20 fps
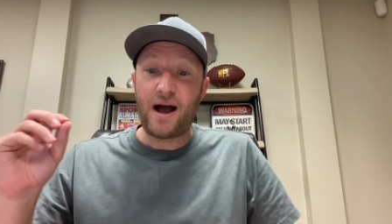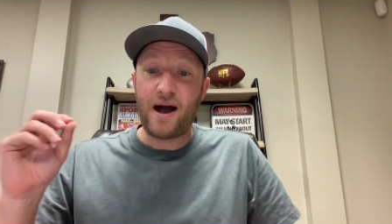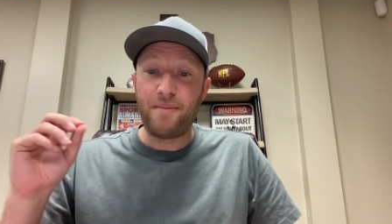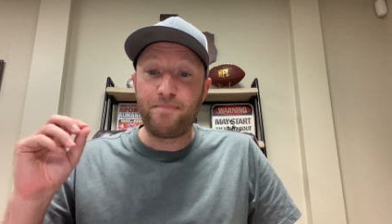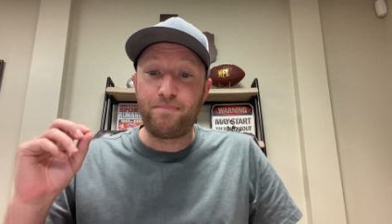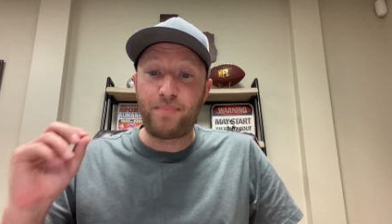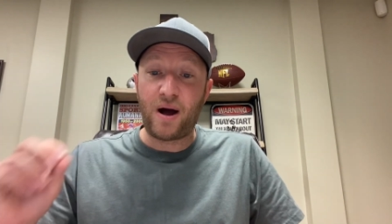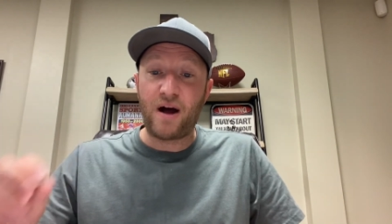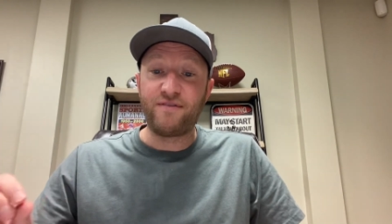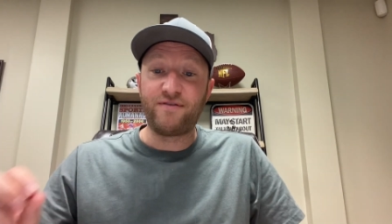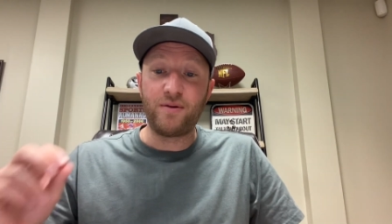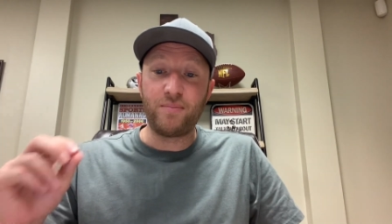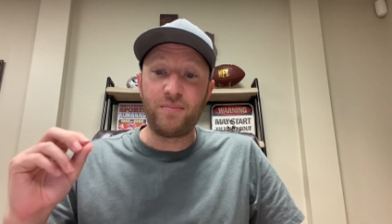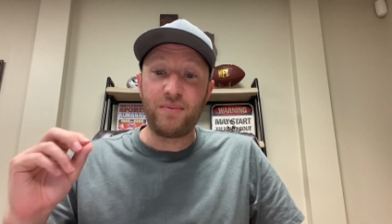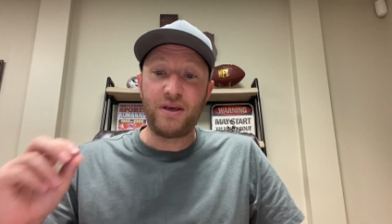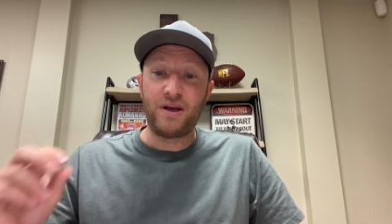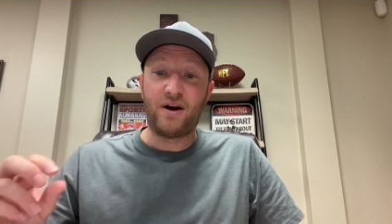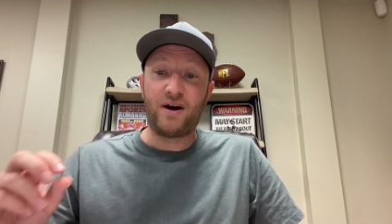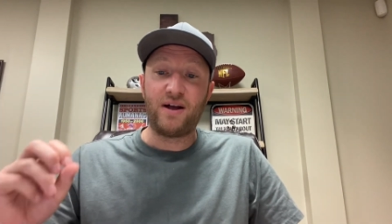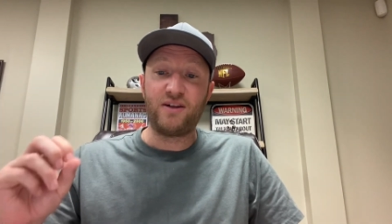above and
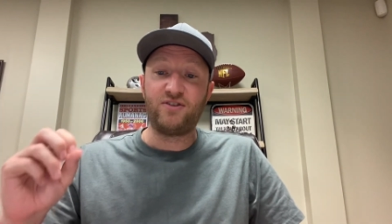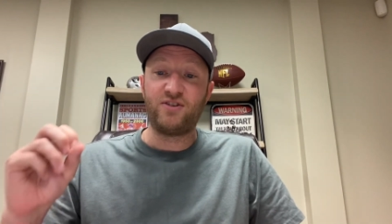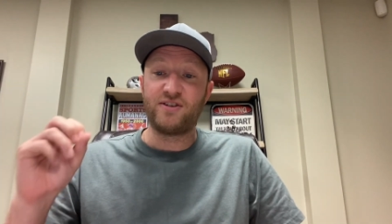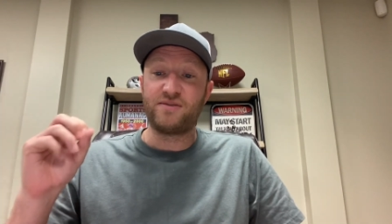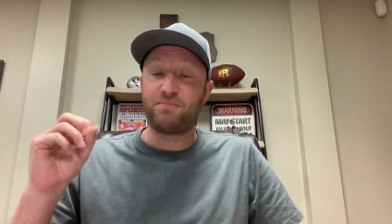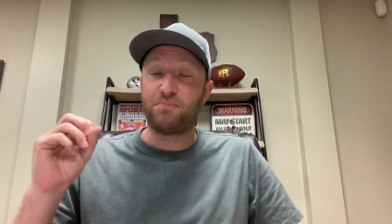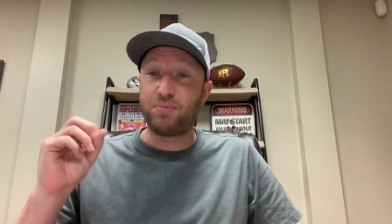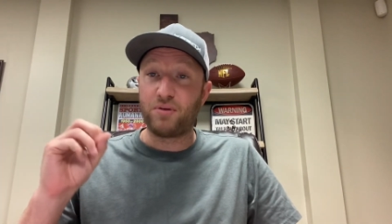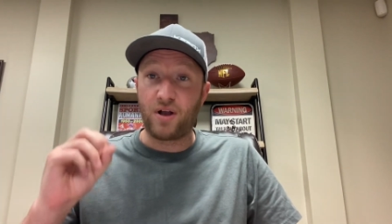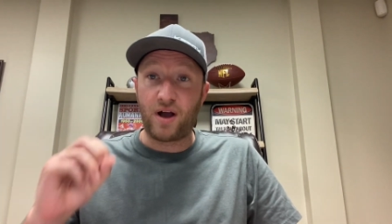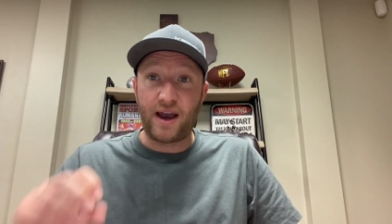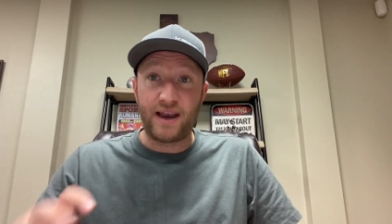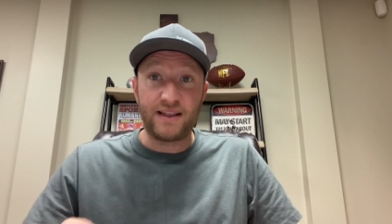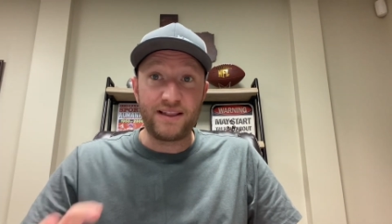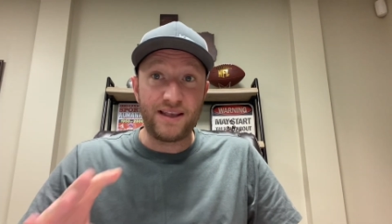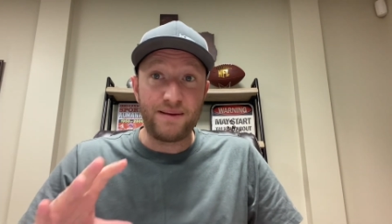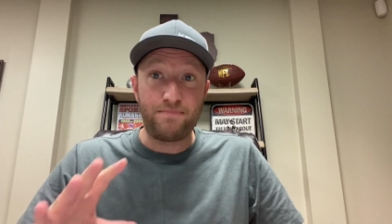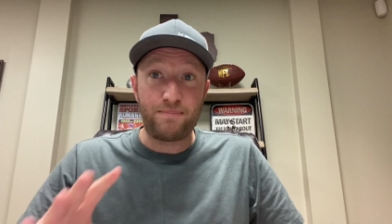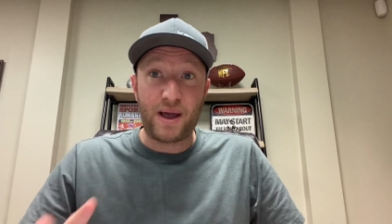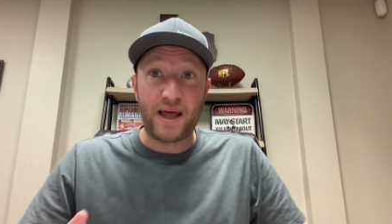beyond just
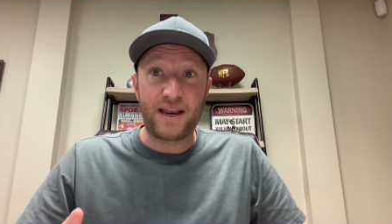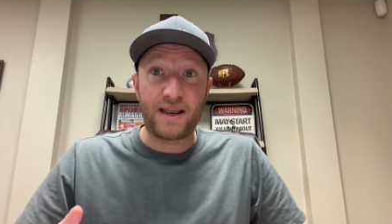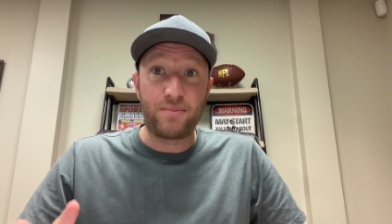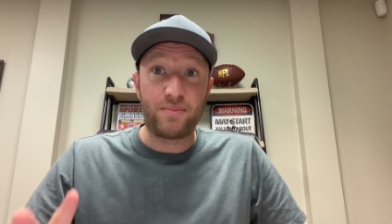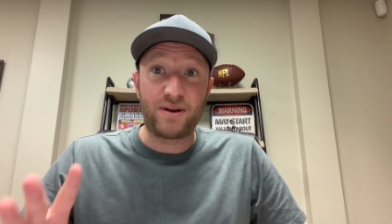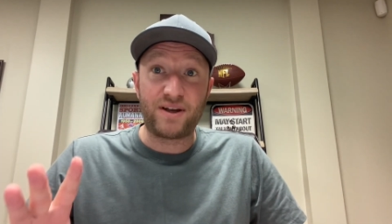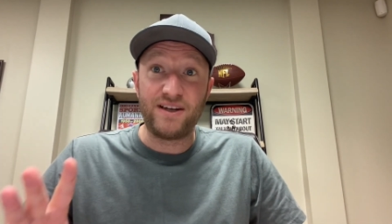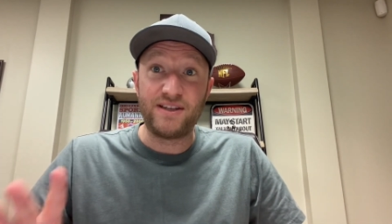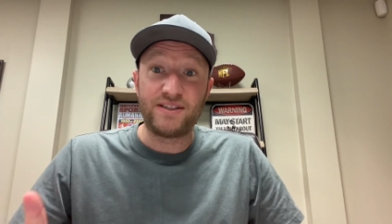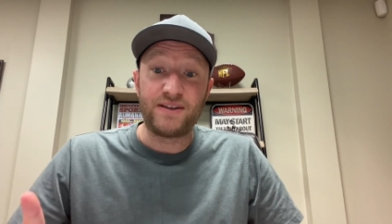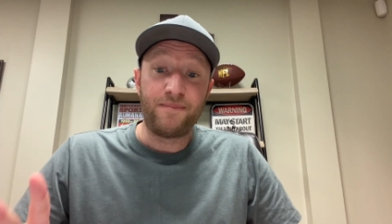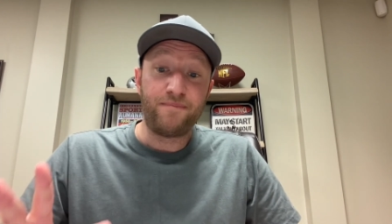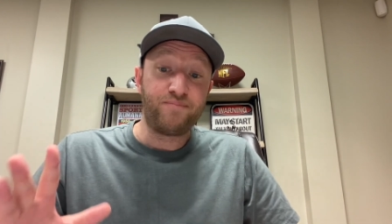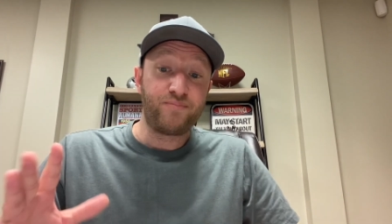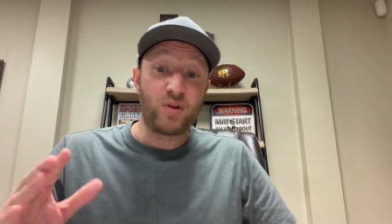blindly betting it because